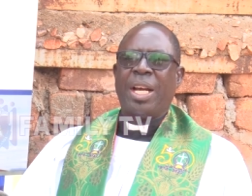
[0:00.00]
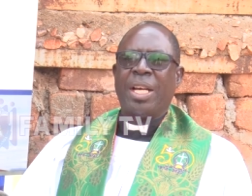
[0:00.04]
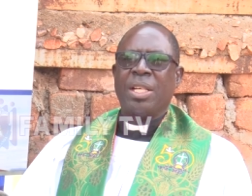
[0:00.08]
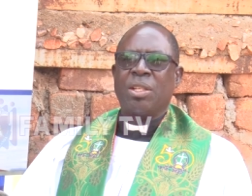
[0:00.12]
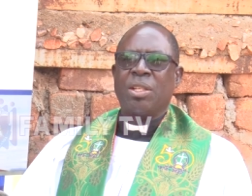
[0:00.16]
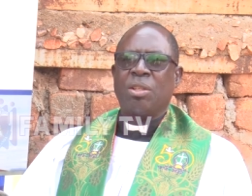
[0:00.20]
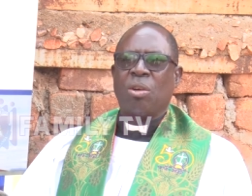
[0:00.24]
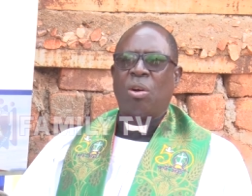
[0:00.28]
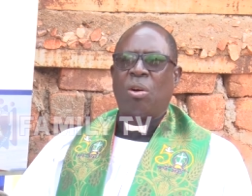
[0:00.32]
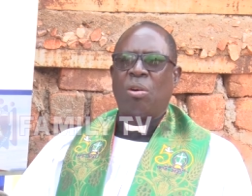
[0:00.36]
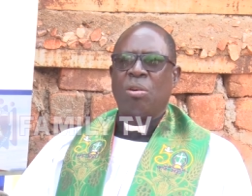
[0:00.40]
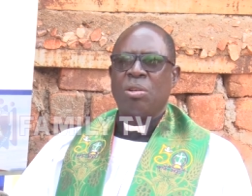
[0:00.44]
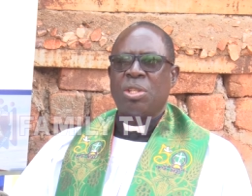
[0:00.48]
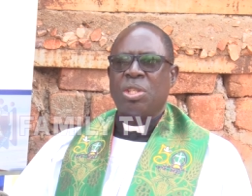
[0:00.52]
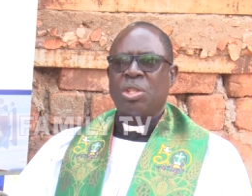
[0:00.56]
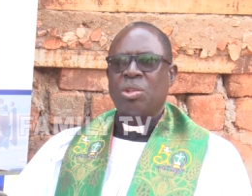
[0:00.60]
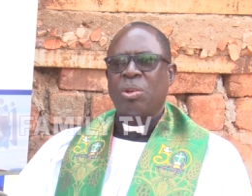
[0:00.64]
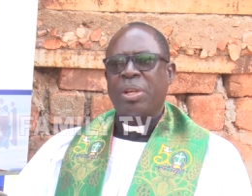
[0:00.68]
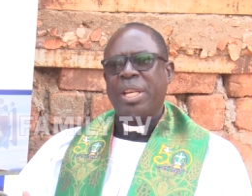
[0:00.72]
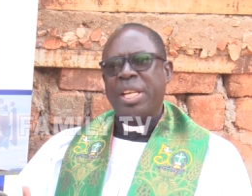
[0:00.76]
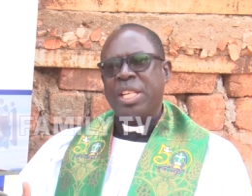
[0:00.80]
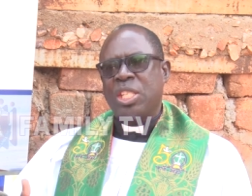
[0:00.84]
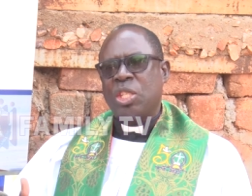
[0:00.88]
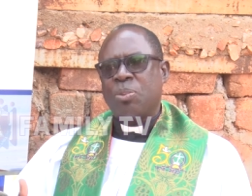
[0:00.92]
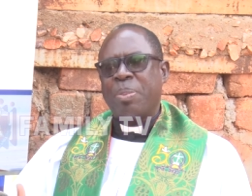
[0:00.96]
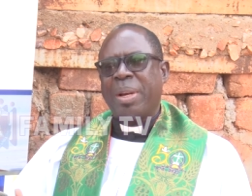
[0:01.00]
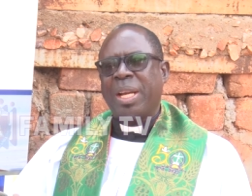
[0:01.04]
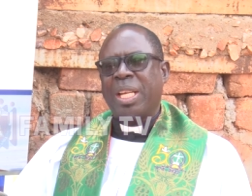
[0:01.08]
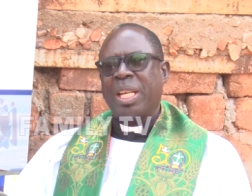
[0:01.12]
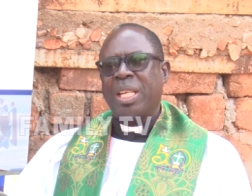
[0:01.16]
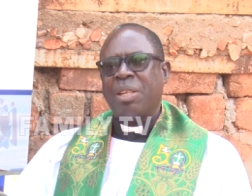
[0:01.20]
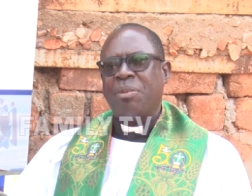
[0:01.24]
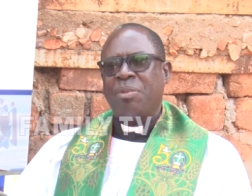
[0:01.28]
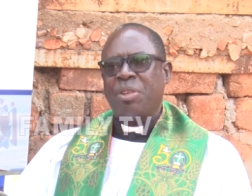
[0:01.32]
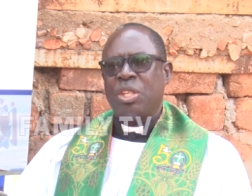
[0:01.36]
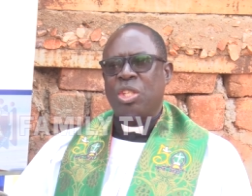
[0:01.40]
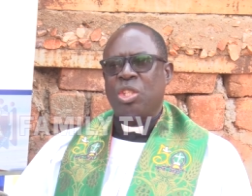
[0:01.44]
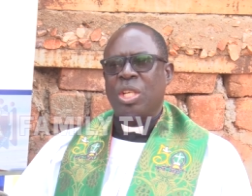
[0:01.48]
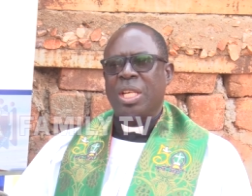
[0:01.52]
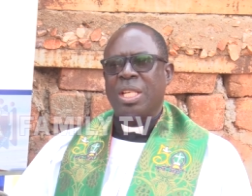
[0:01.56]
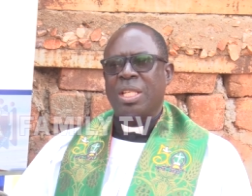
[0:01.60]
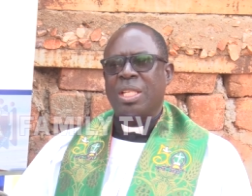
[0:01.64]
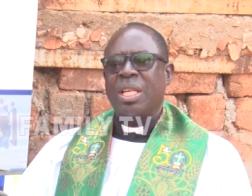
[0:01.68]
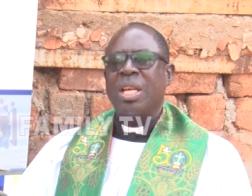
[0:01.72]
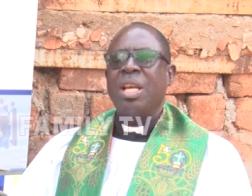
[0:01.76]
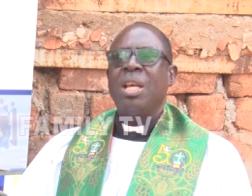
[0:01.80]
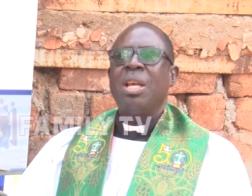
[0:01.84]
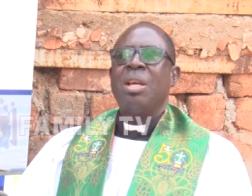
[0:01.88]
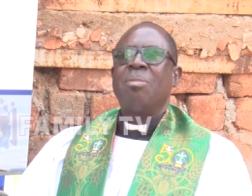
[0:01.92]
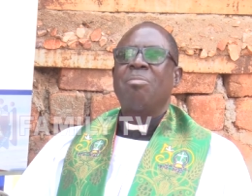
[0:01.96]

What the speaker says: and also its magnificence